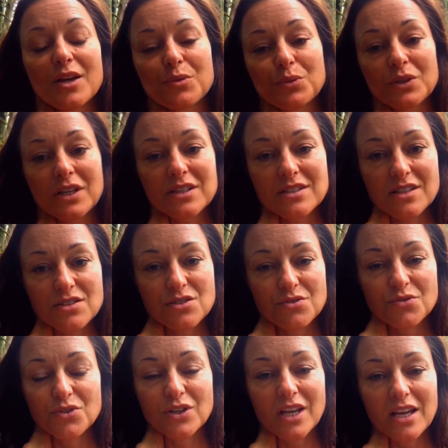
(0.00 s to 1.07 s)
And when I tend to
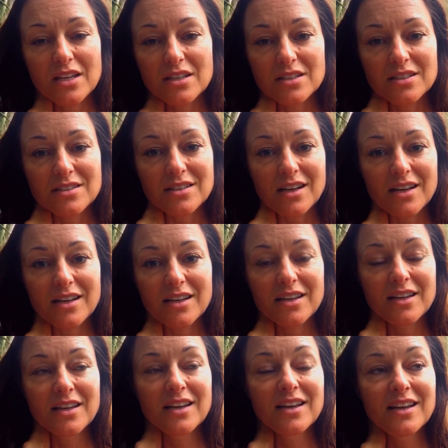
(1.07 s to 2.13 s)
forget it, I
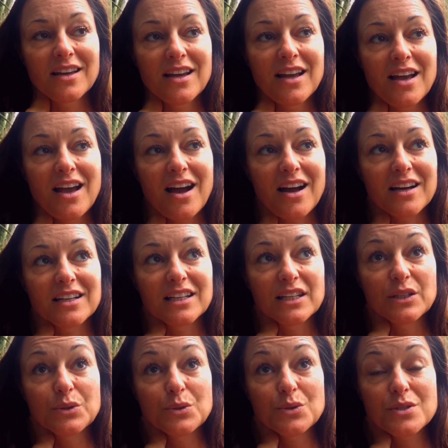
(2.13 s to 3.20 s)

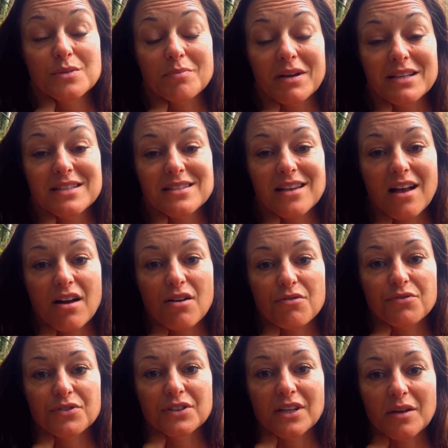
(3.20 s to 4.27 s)
lose
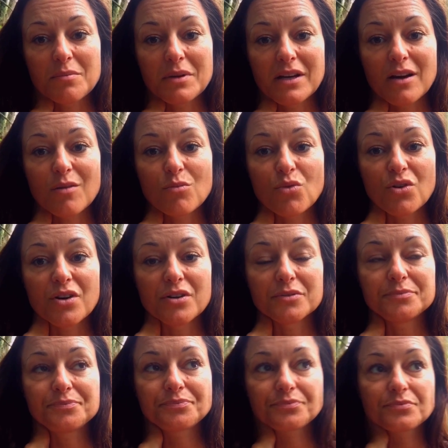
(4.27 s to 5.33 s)
myself and I become more
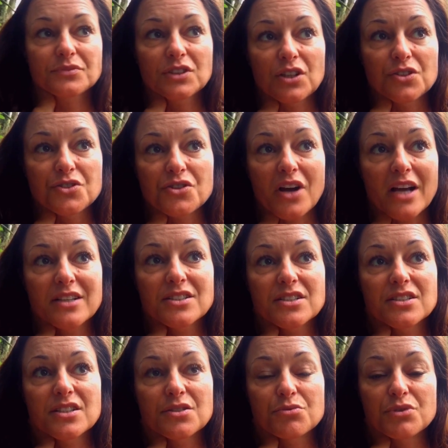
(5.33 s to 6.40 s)

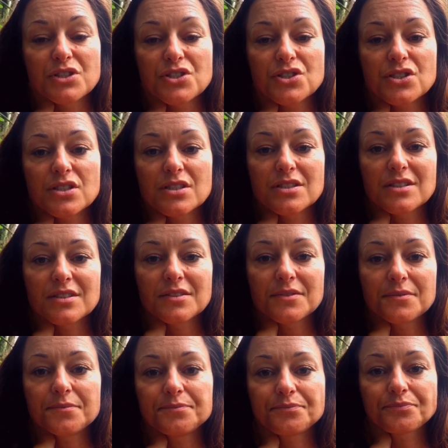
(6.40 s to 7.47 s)
contracted and rigid
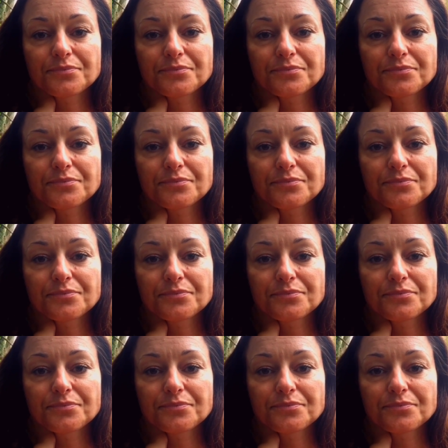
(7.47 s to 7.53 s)
and